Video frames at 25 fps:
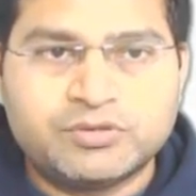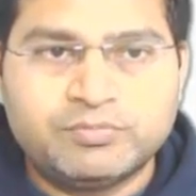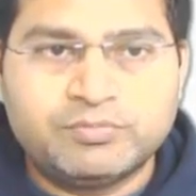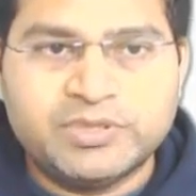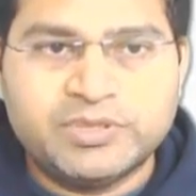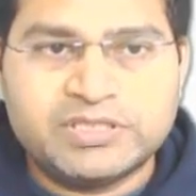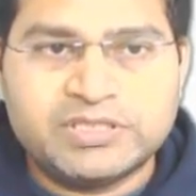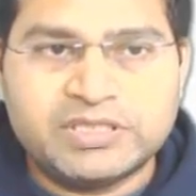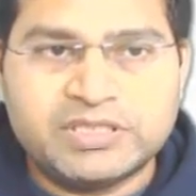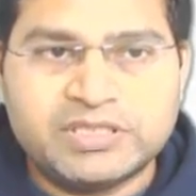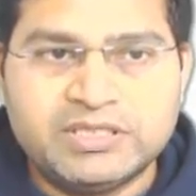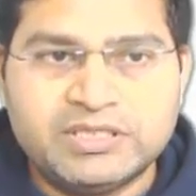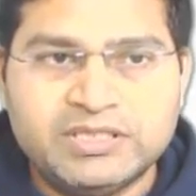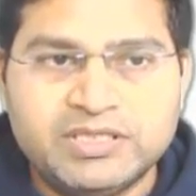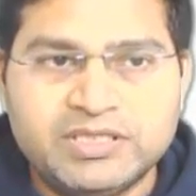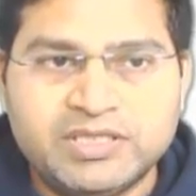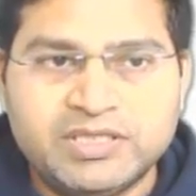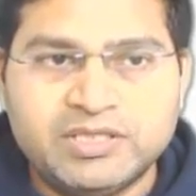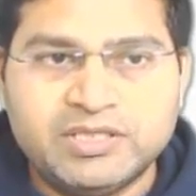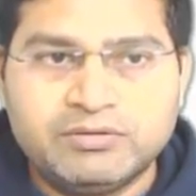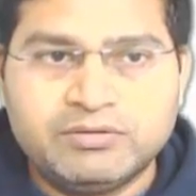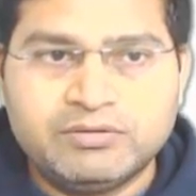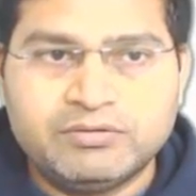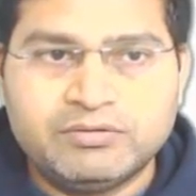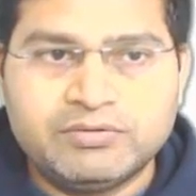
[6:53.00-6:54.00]

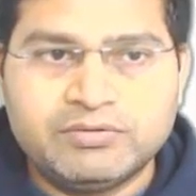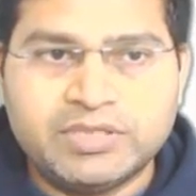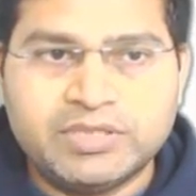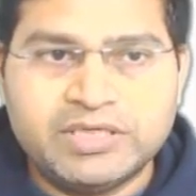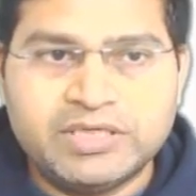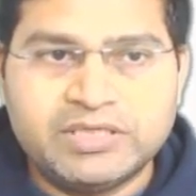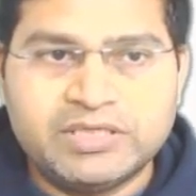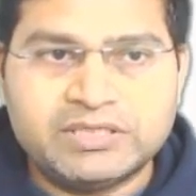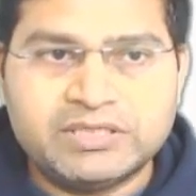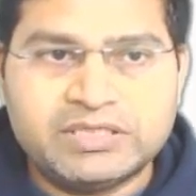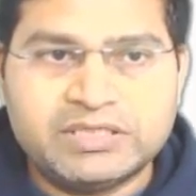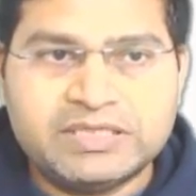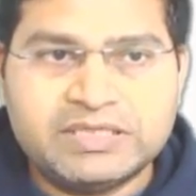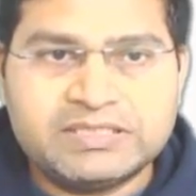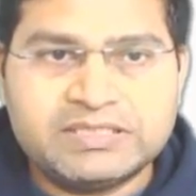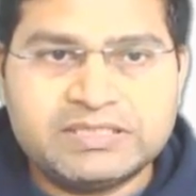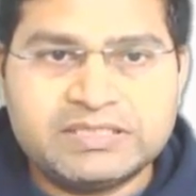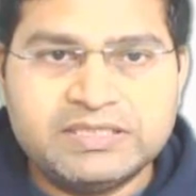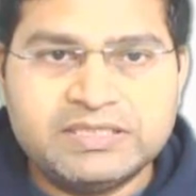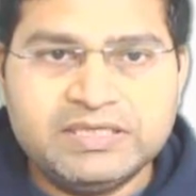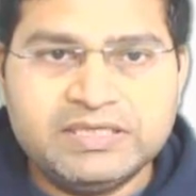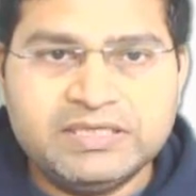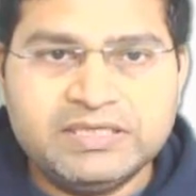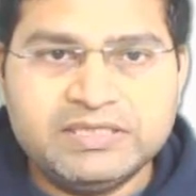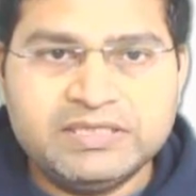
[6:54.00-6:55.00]
basically running the
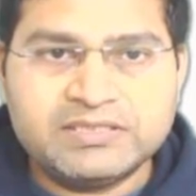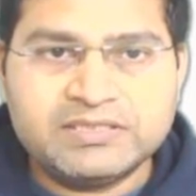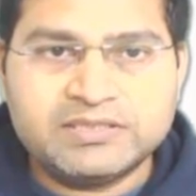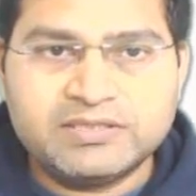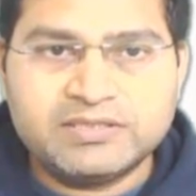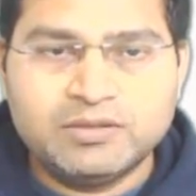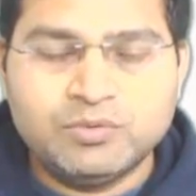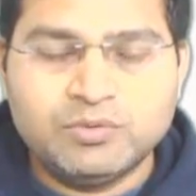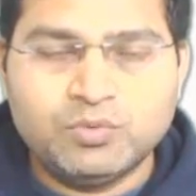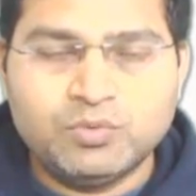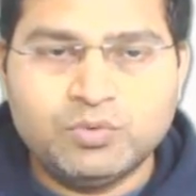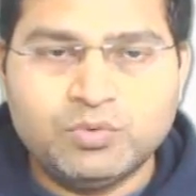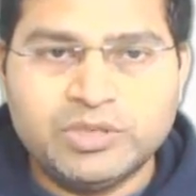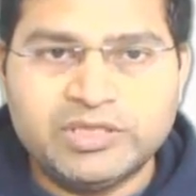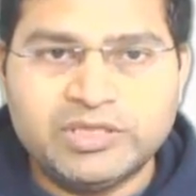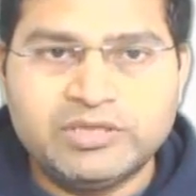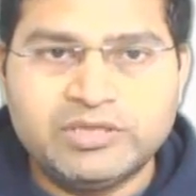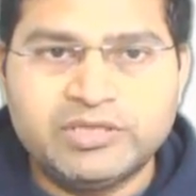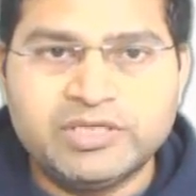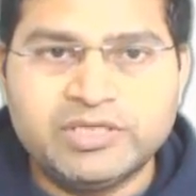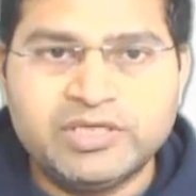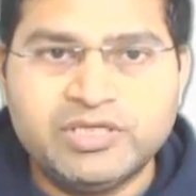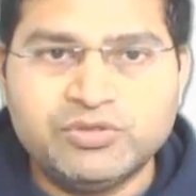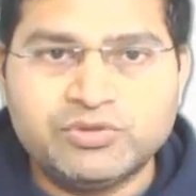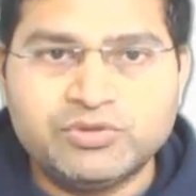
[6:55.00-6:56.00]
test case with
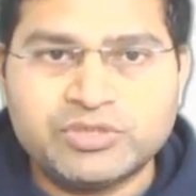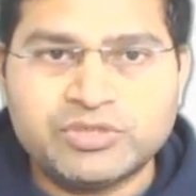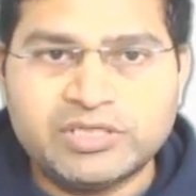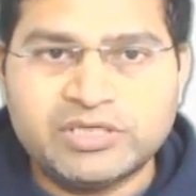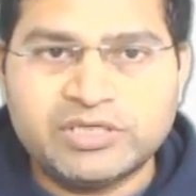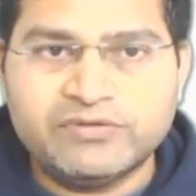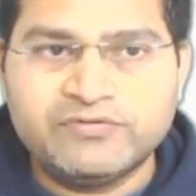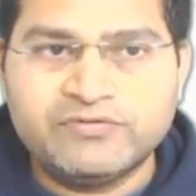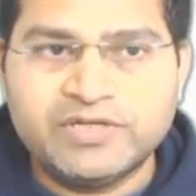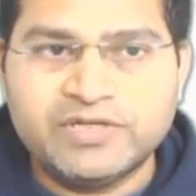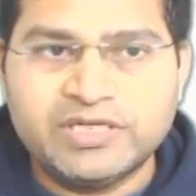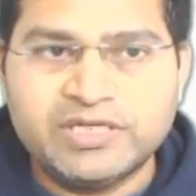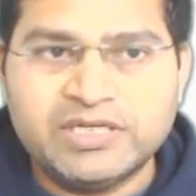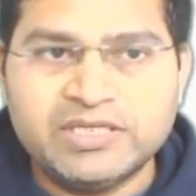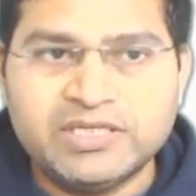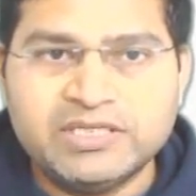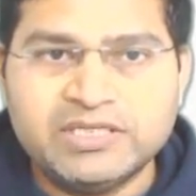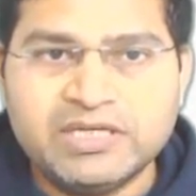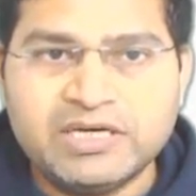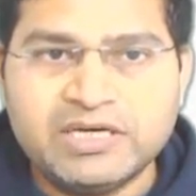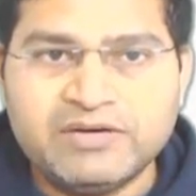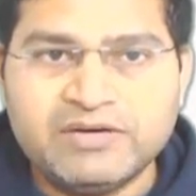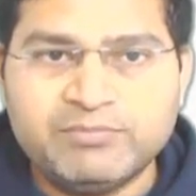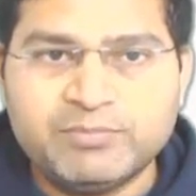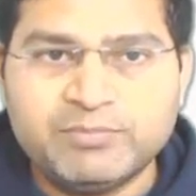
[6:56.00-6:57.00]
the new set of data
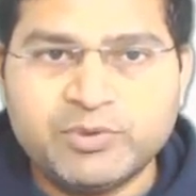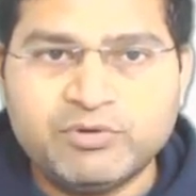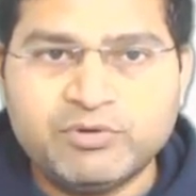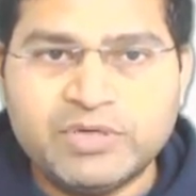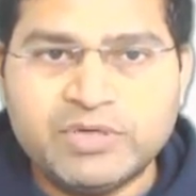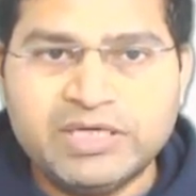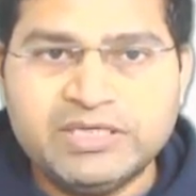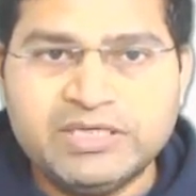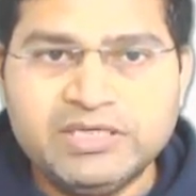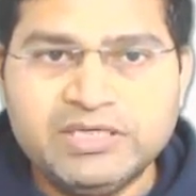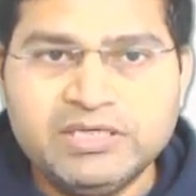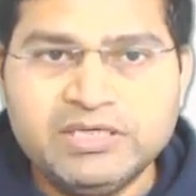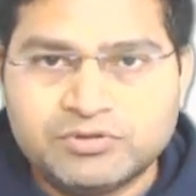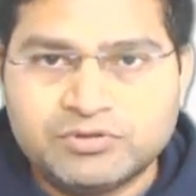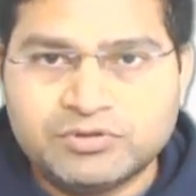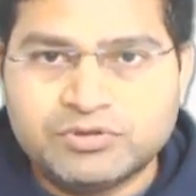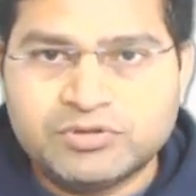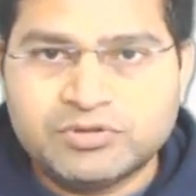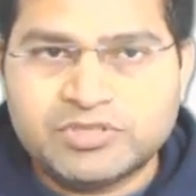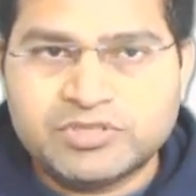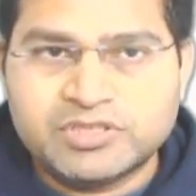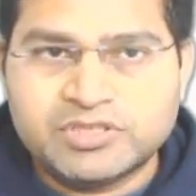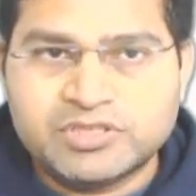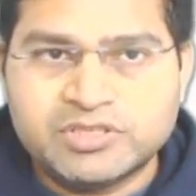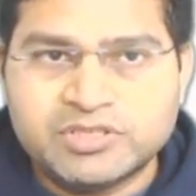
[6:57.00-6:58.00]
that I have provided
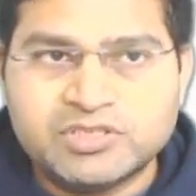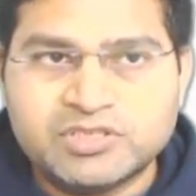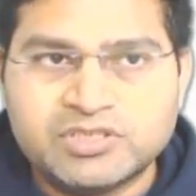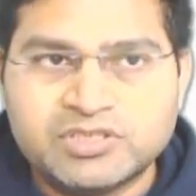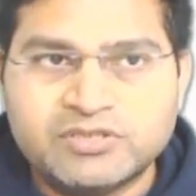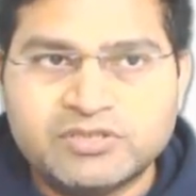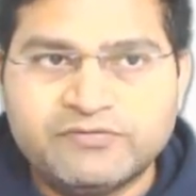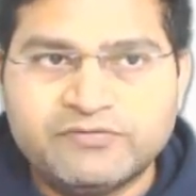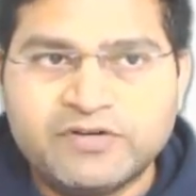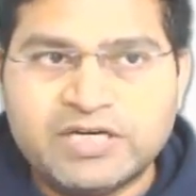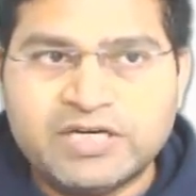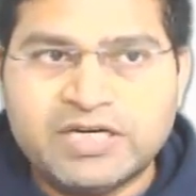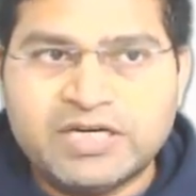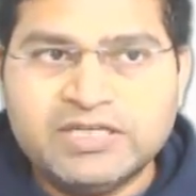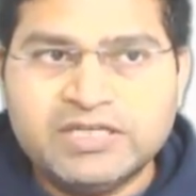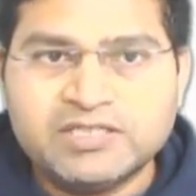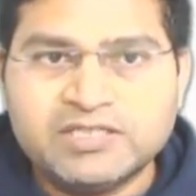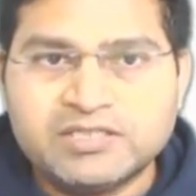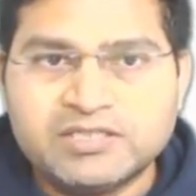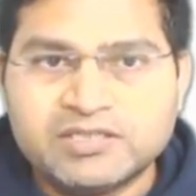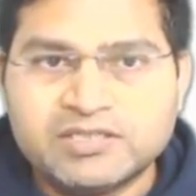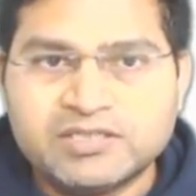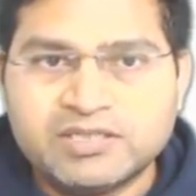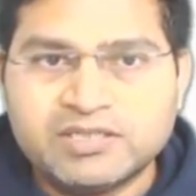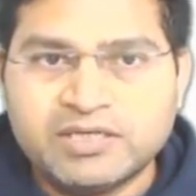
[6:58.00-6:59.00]
should search the
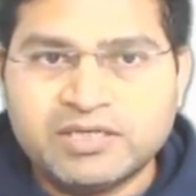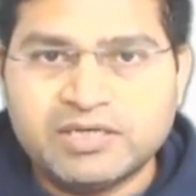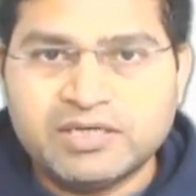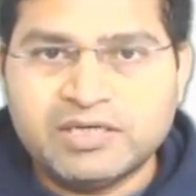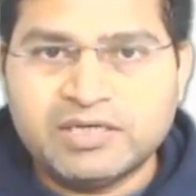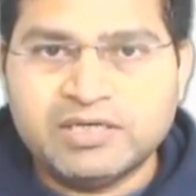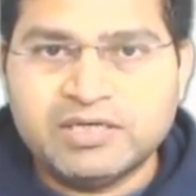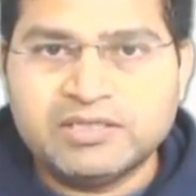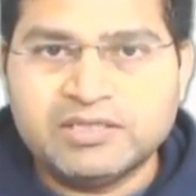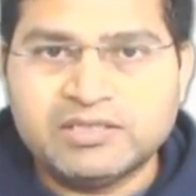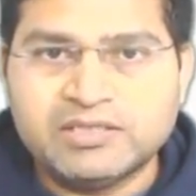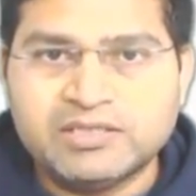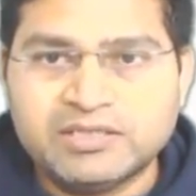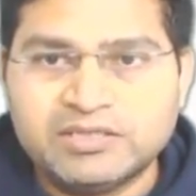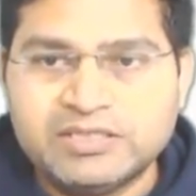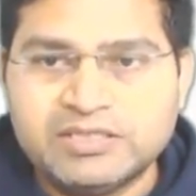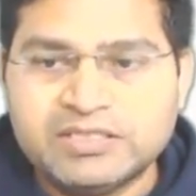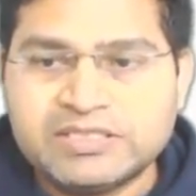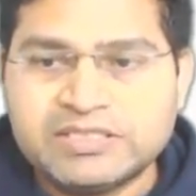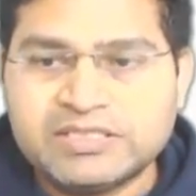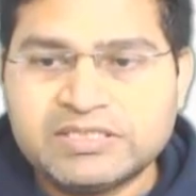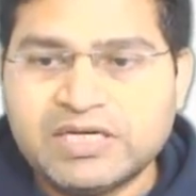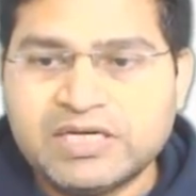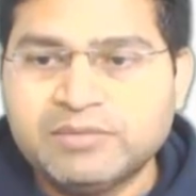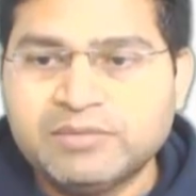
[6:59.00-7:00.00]
flight and
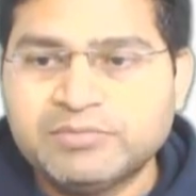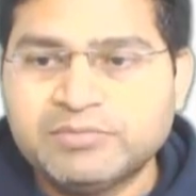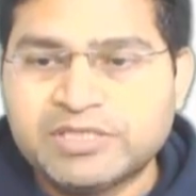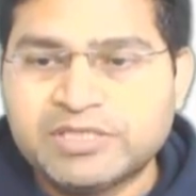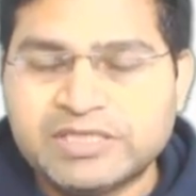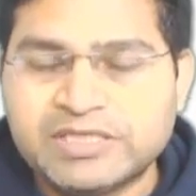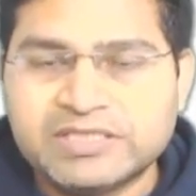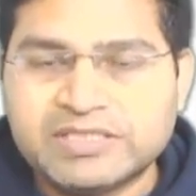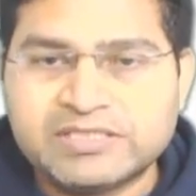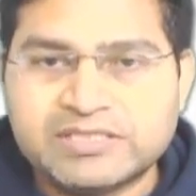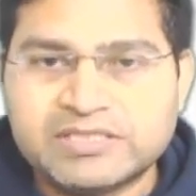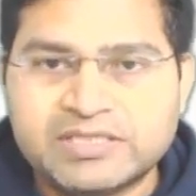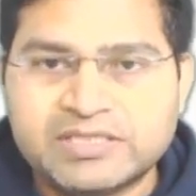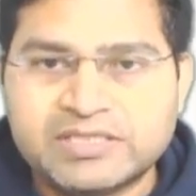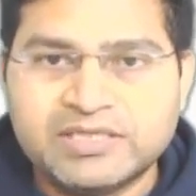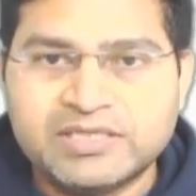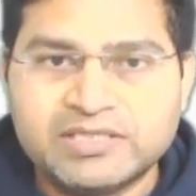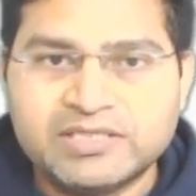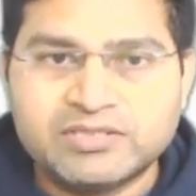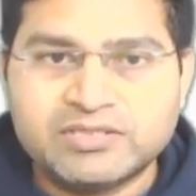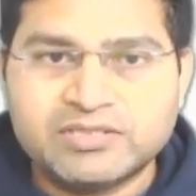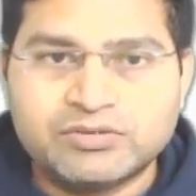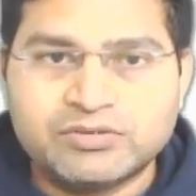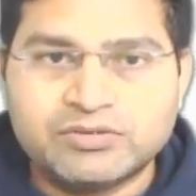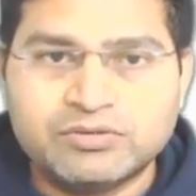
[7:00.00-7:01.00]
this time the test
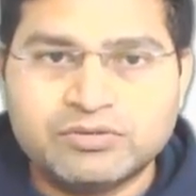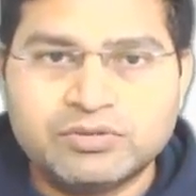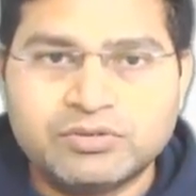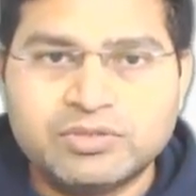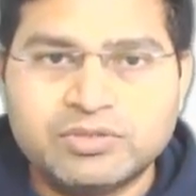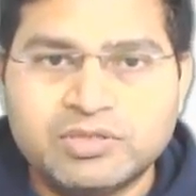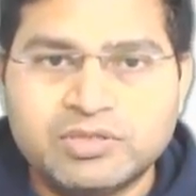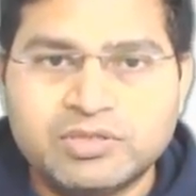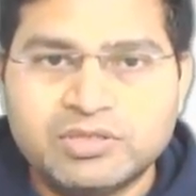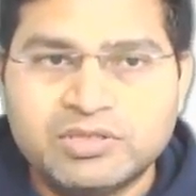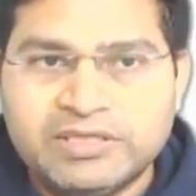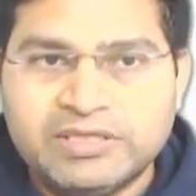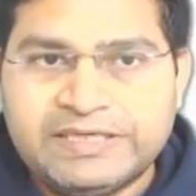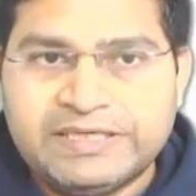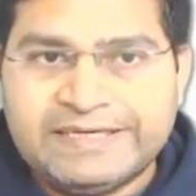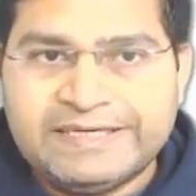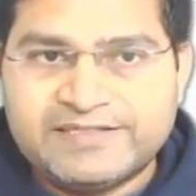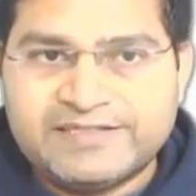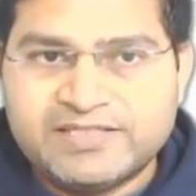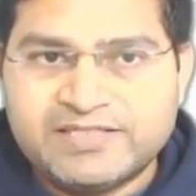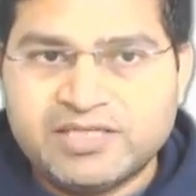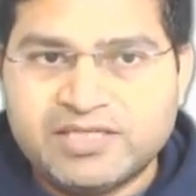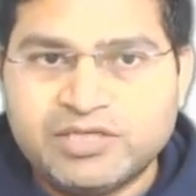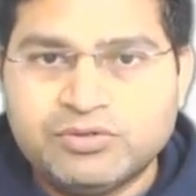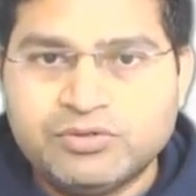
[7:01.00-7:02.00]
case should
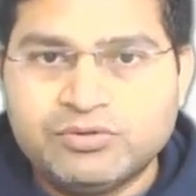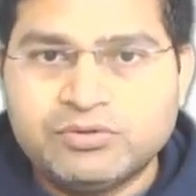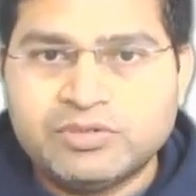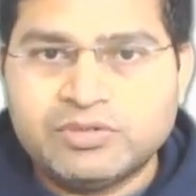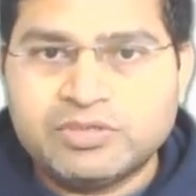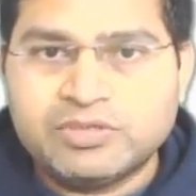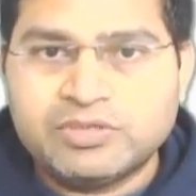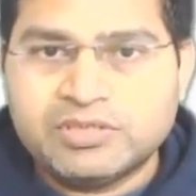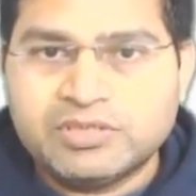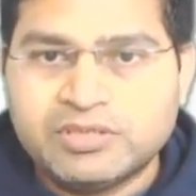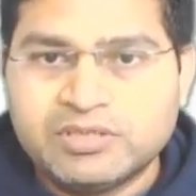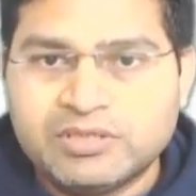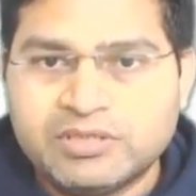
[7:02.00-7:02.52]
execute